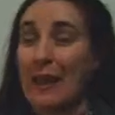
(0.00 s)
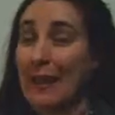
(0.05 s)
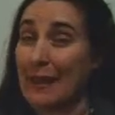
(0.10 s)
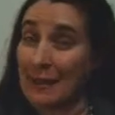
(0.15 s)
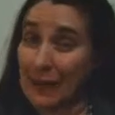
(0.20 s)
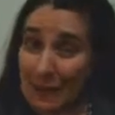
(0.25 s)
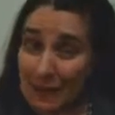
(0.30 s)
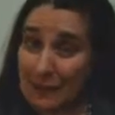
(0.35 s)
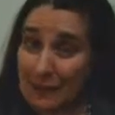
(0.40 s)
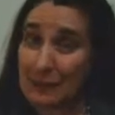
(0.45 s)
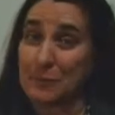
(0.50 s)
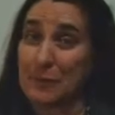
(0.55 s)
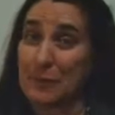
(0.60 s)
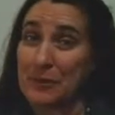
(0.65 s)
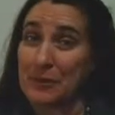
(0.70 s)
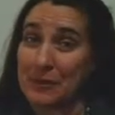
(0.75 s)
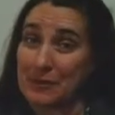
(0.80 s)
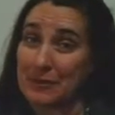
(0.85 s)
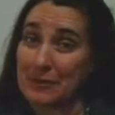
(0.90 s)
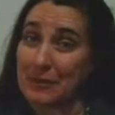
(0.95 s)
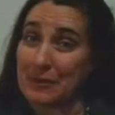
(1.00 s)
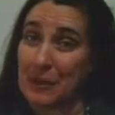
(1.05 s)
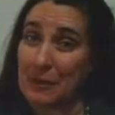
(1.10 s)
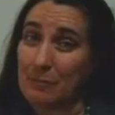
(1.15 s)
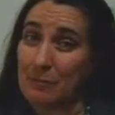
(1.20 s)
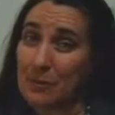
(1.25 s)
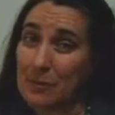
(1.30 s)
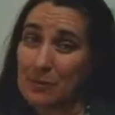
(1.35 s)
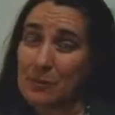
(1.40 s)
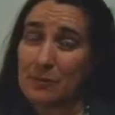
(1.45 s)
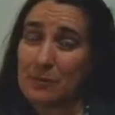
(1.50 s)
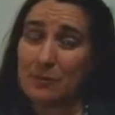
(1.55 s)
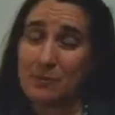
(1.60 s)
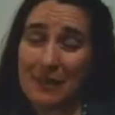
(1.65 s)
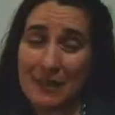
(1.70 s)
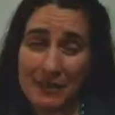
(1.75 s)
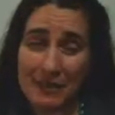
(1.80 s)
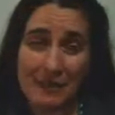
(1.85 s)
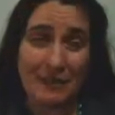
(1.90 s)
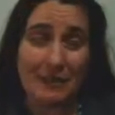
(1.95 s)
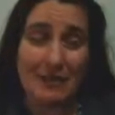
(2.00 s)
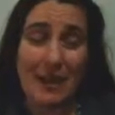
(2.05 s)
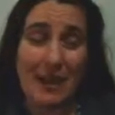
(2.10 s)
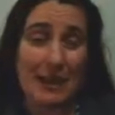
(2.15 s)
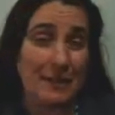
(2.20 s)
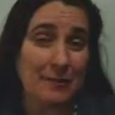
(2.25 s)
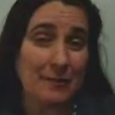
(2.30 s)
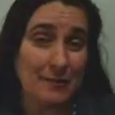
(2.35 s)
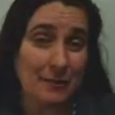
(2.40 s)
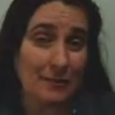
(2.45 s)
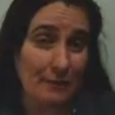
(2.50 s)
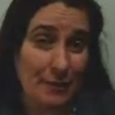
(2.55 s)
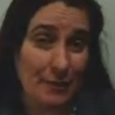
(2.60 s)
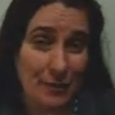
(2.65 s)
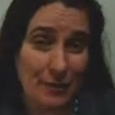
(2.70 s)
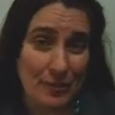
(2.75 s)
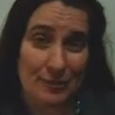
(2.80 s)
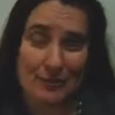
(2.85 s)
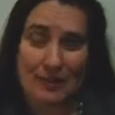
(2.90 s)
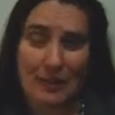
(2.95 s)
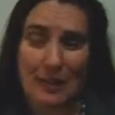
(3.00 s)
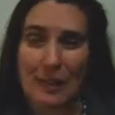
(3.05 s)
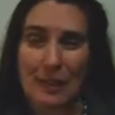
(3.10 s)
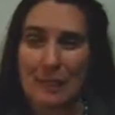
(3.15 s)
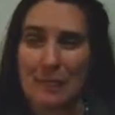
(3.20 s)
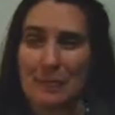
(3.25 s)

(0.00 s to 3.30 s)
And I experienced that, which to me is a sign of deficiency.